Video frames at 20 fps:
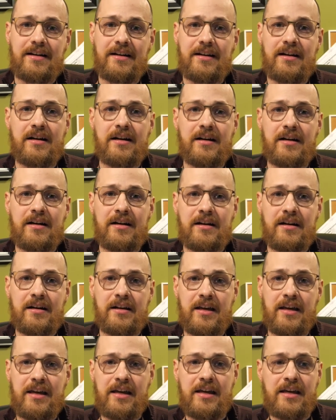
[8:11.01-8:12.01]
Uh,
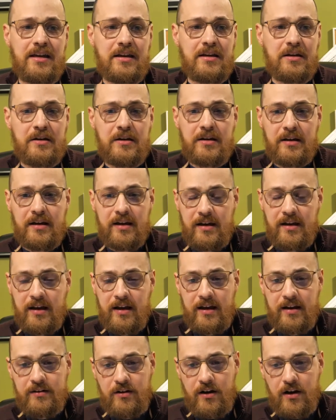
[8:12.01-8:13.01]
he
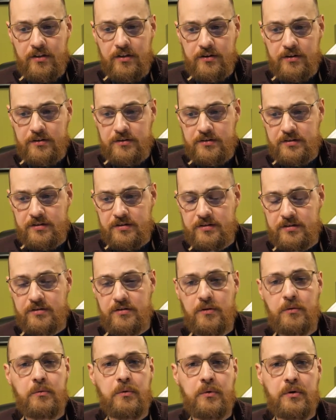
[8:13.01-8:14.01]
and
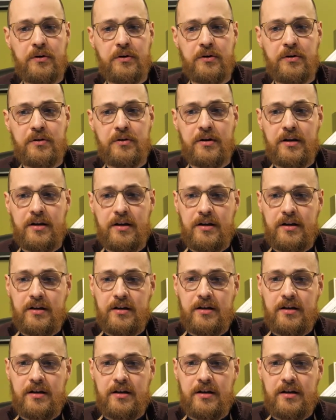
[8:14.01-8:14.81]
others were